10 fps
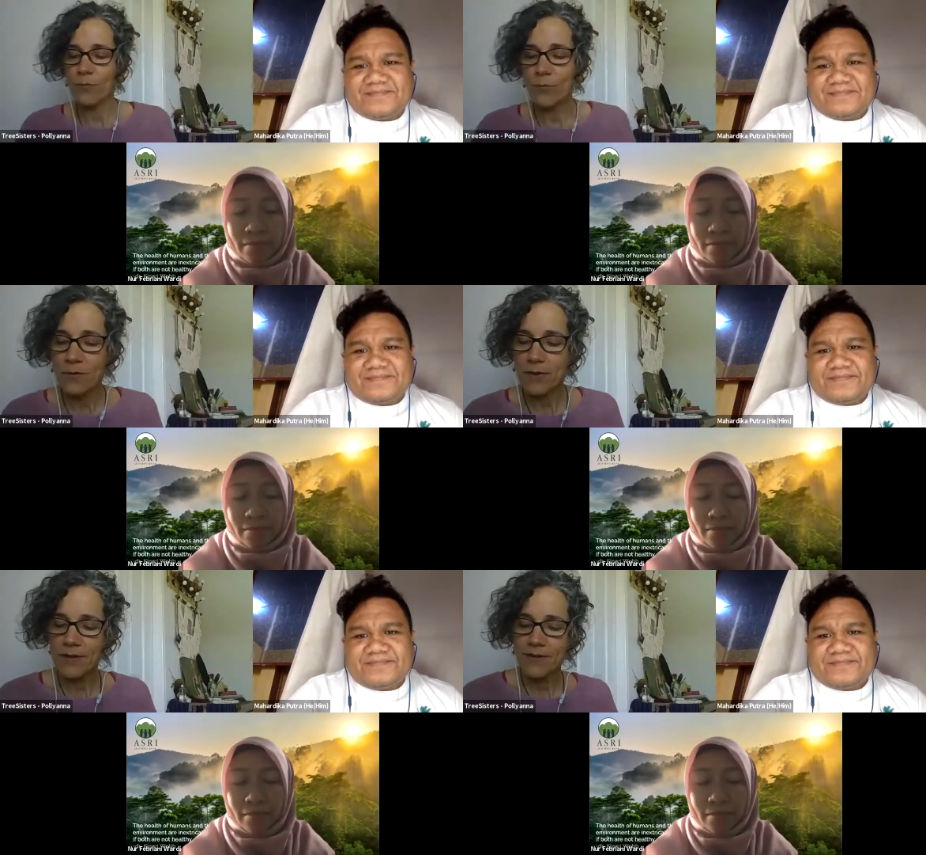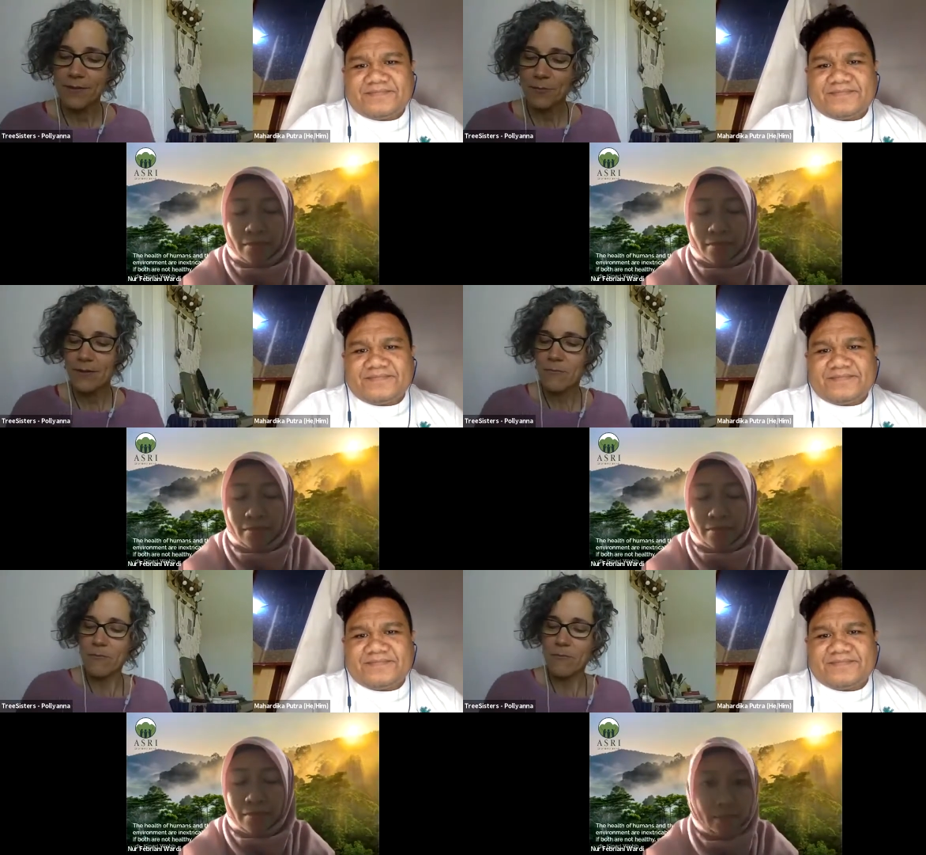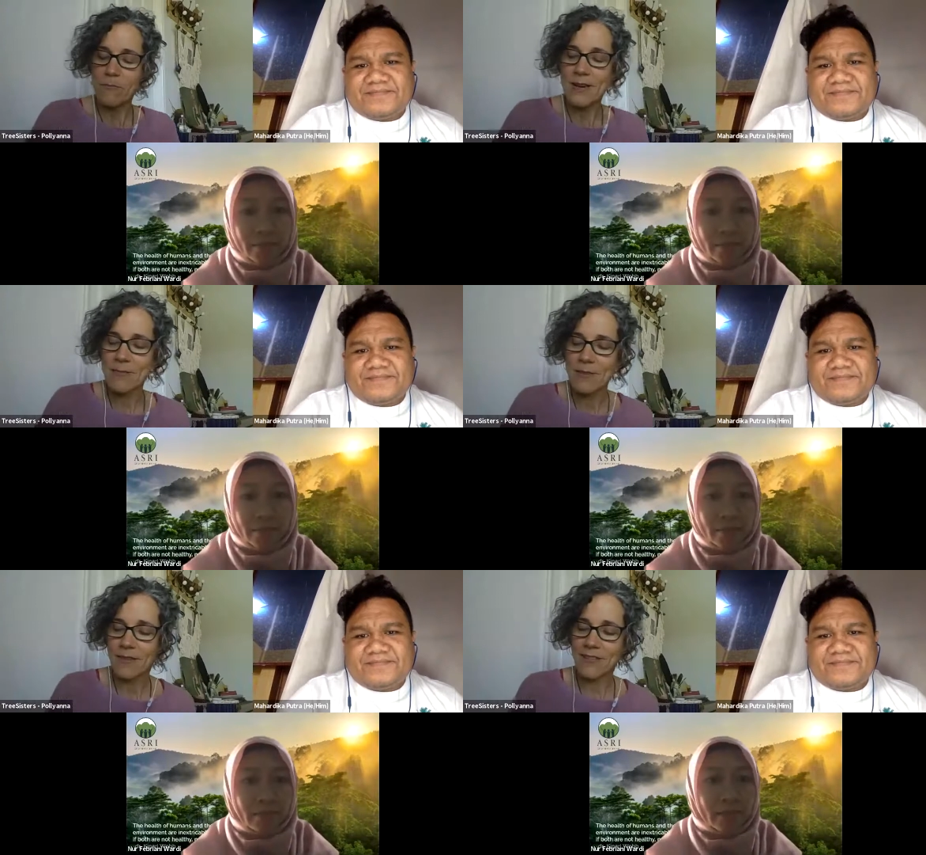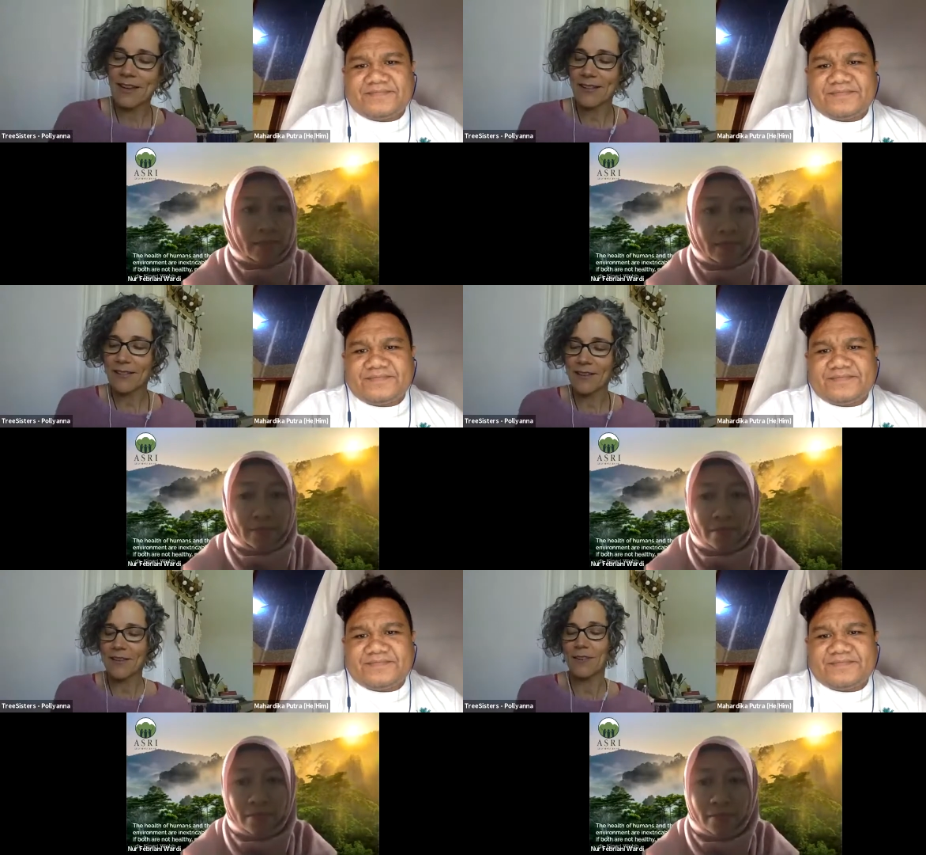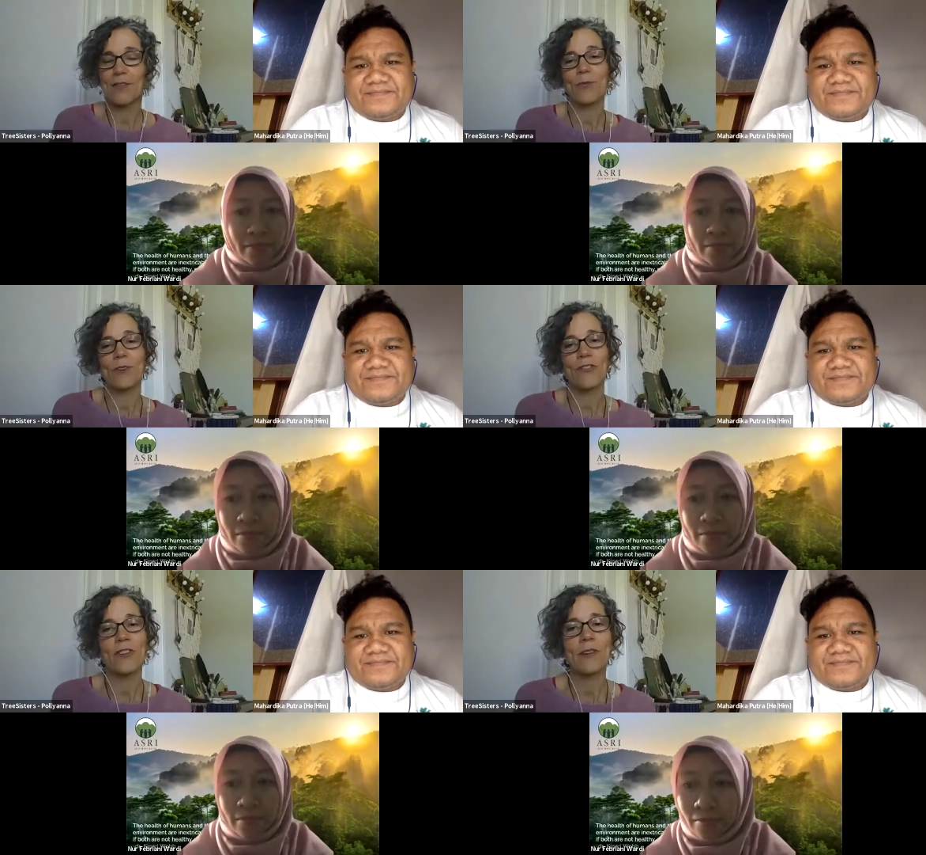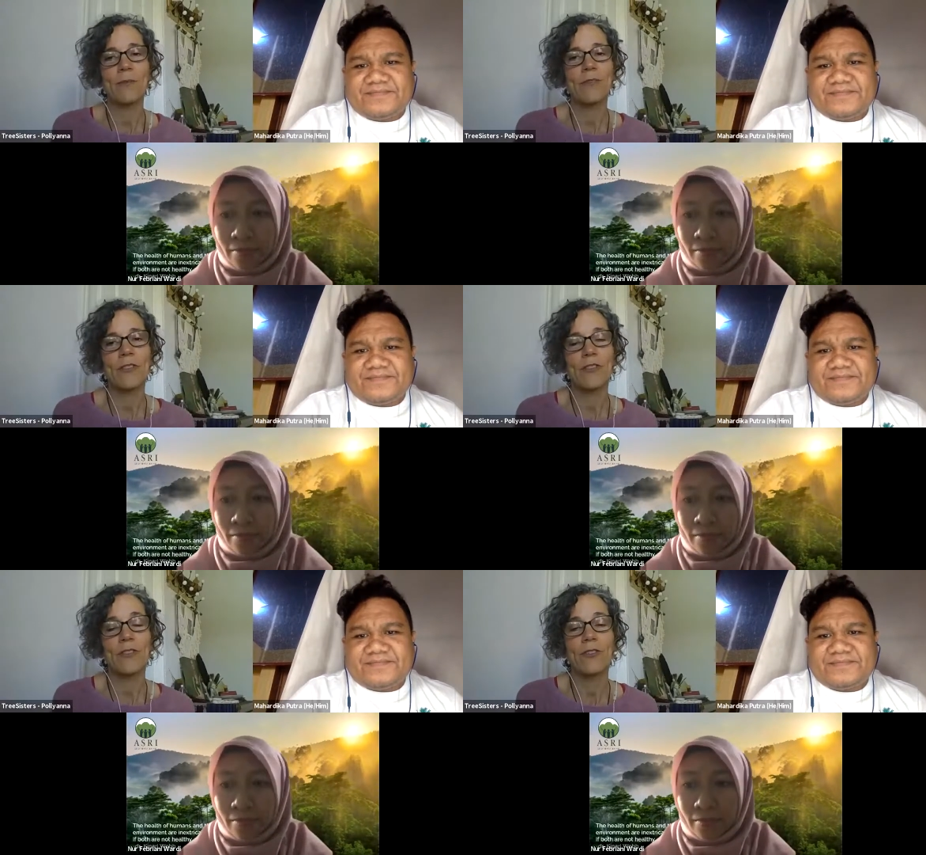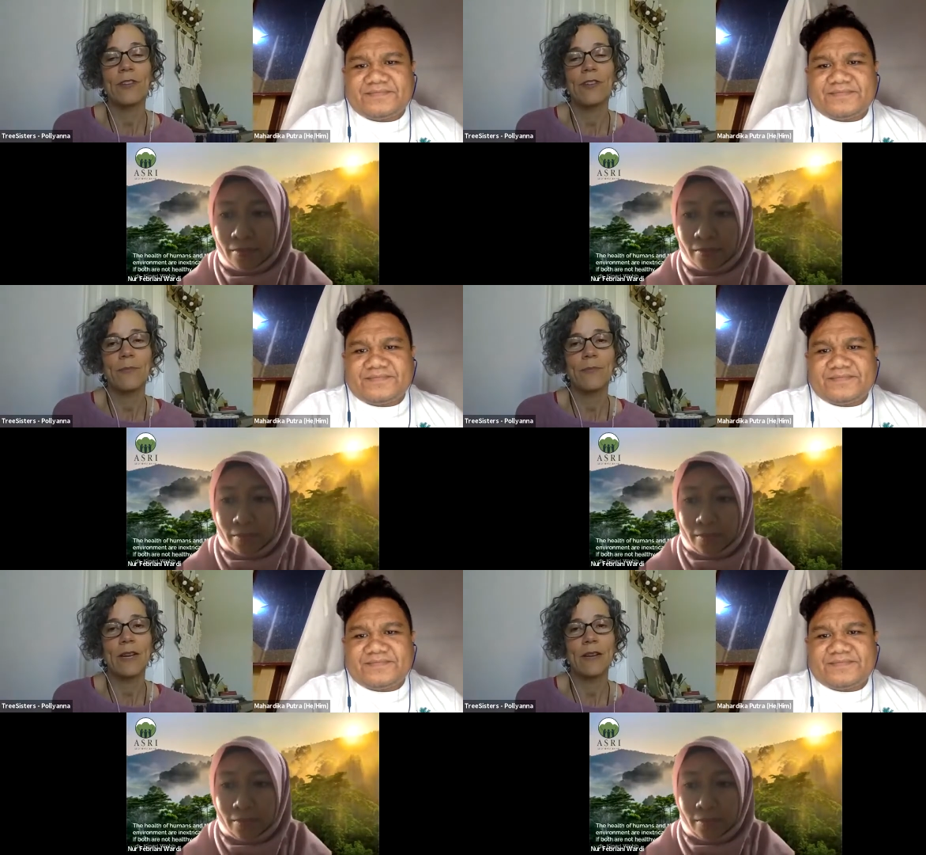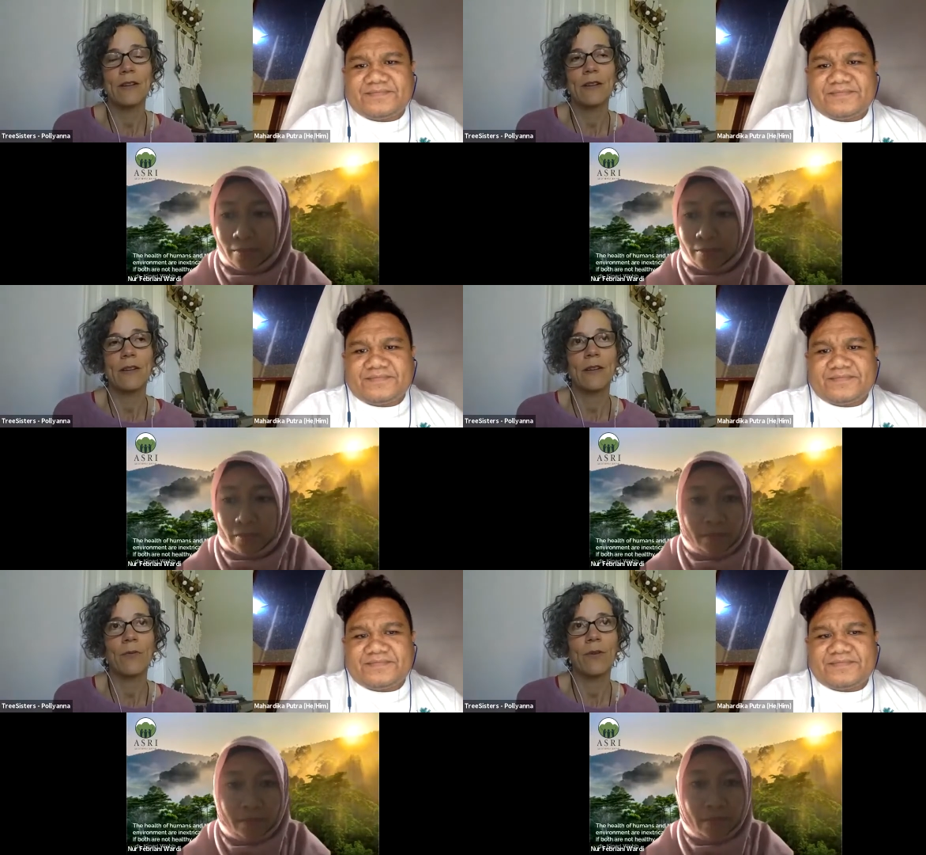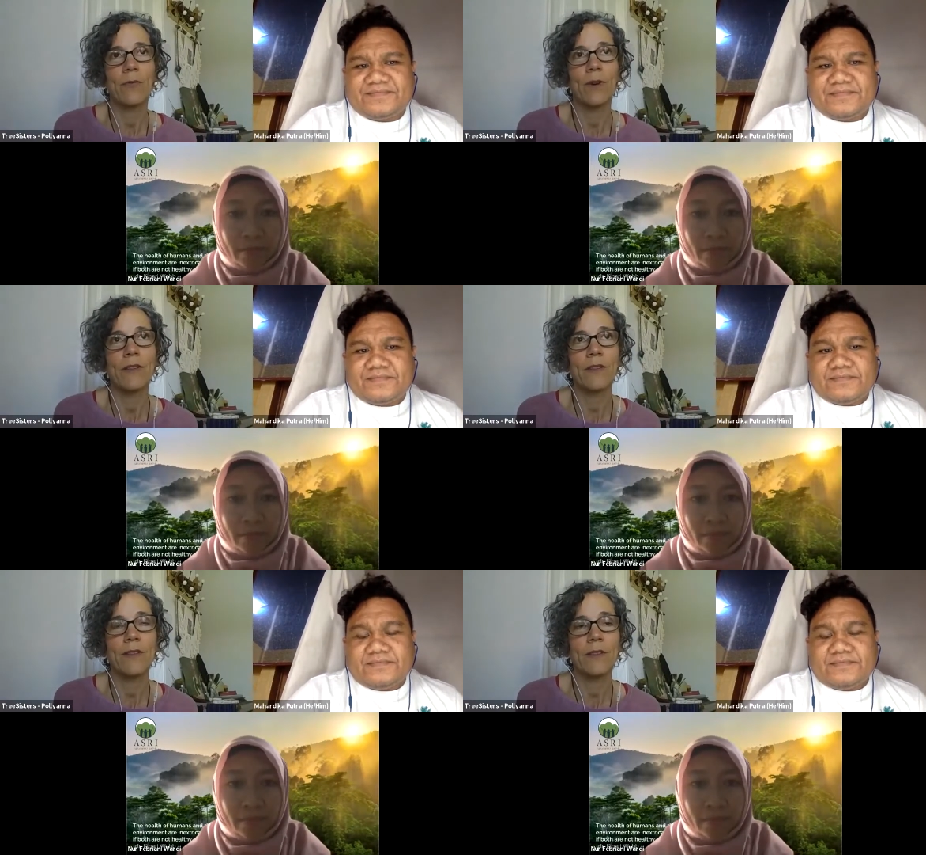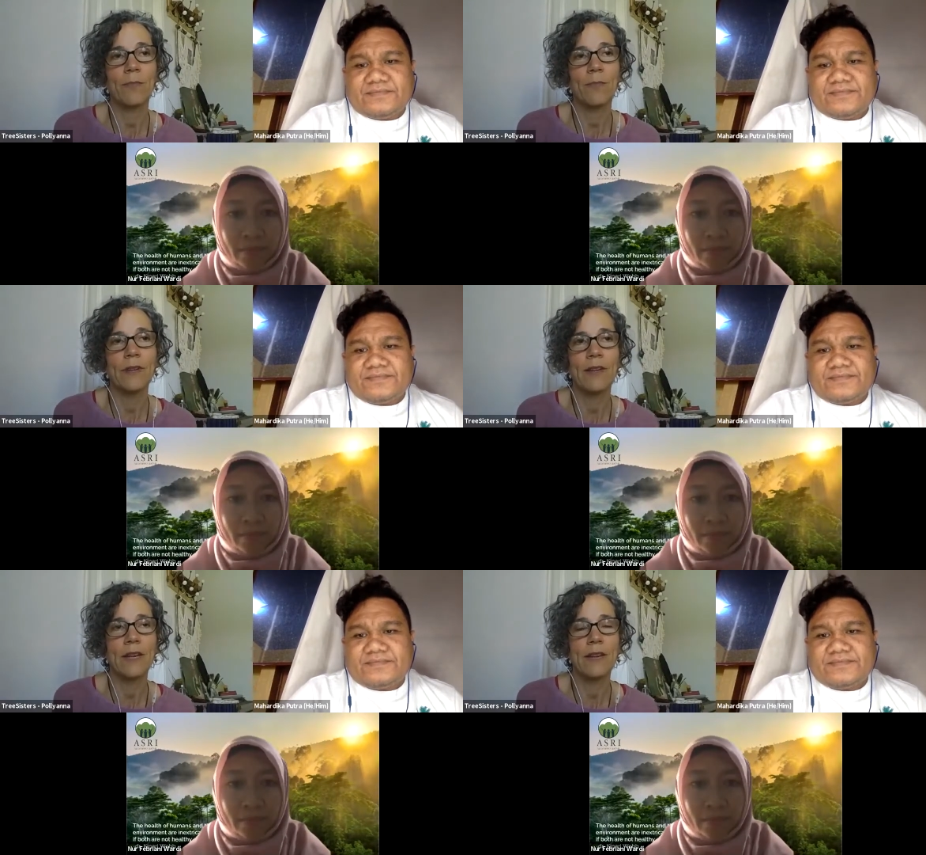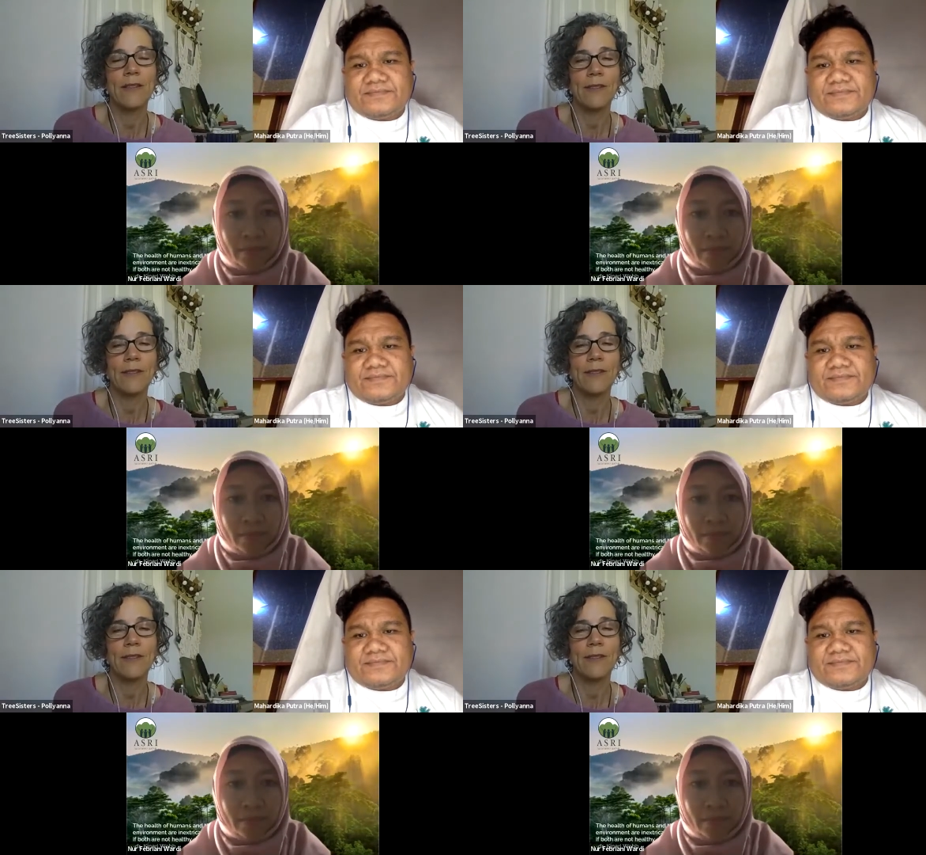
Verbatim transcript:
Speaker 1: probably this would be maybe the second to last question. I'm just curious about whether there's been any